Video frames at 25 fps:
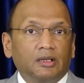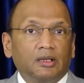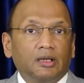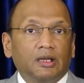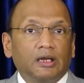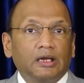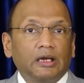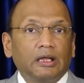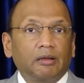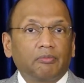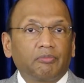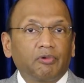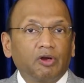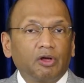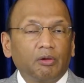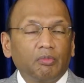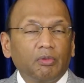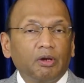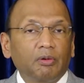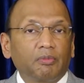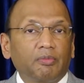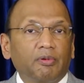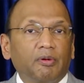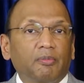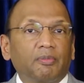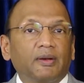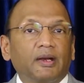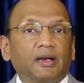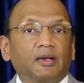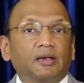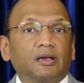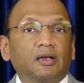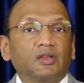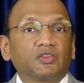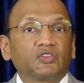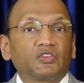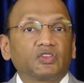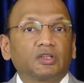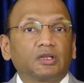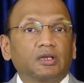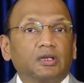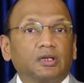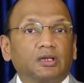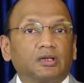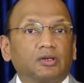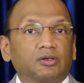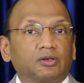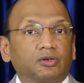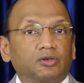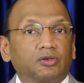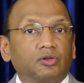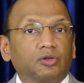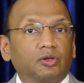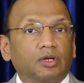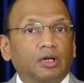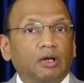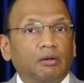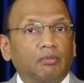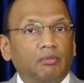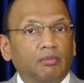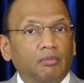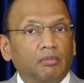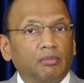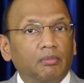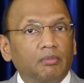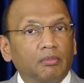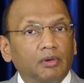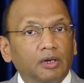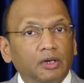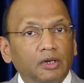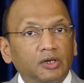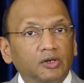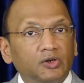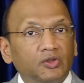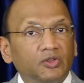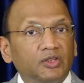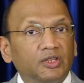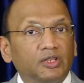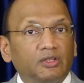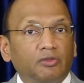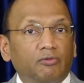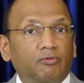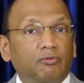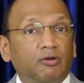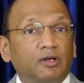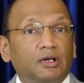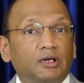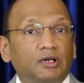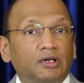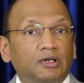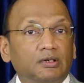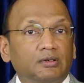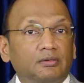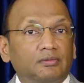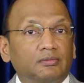an abnormal pregnancy to come into this world